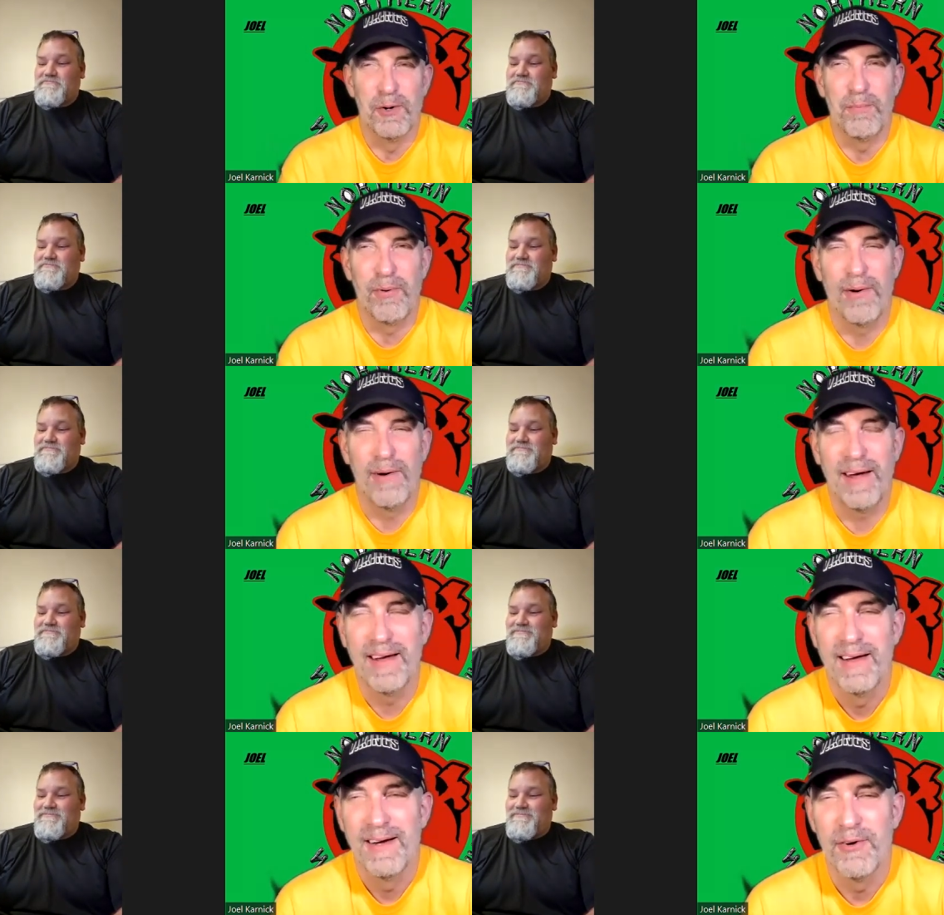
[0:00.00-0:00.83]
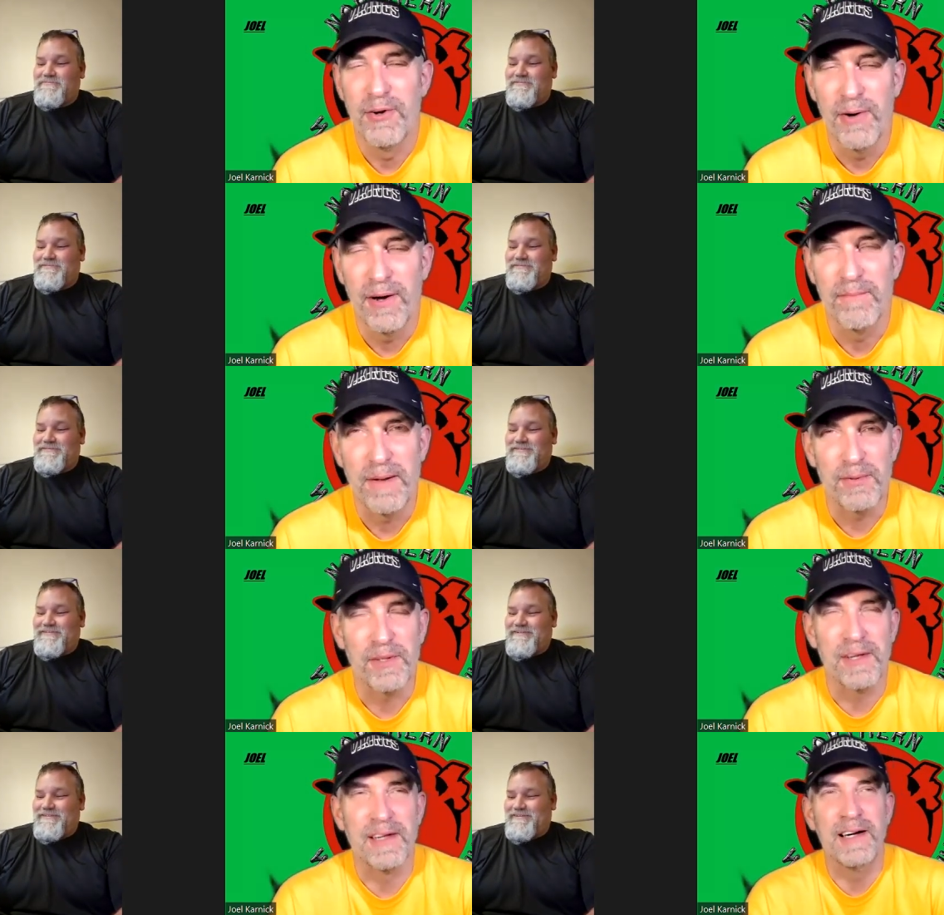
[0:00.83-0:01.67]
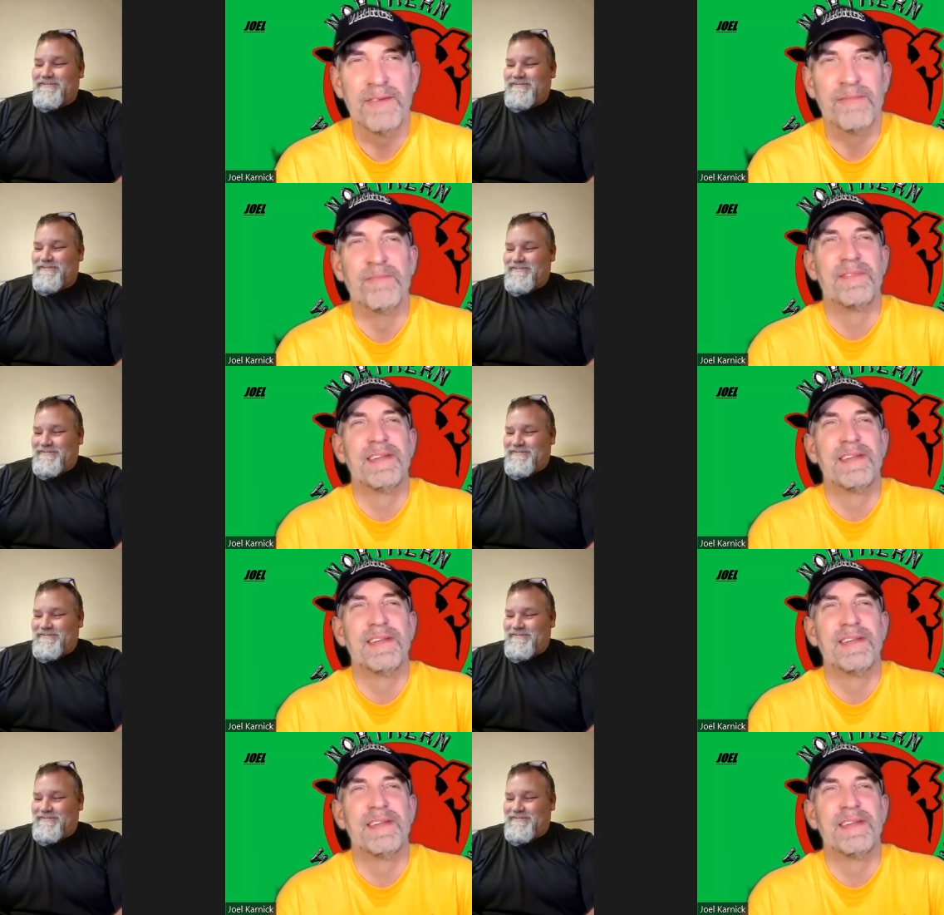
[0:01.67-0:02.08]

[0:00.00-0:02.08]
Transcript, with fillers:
Speaker 1: oh boy, we want people to come.